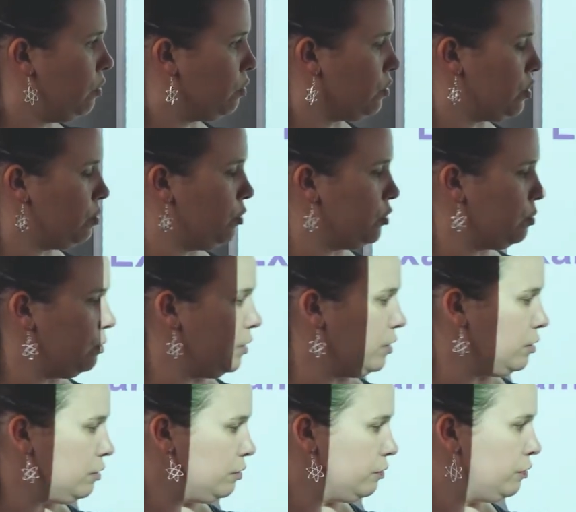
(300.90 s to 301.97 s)
whereas the
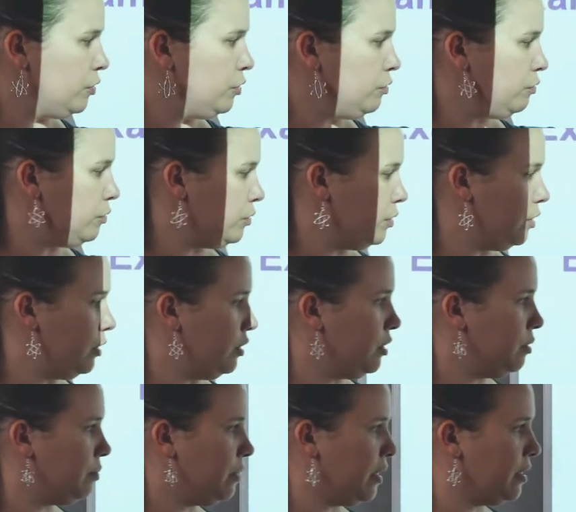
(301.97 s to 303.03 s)
multiplier of 4
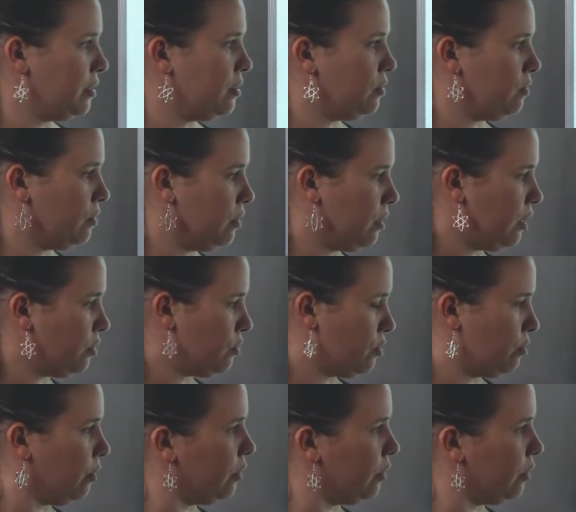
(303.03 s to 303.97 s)
applies to the nitrogen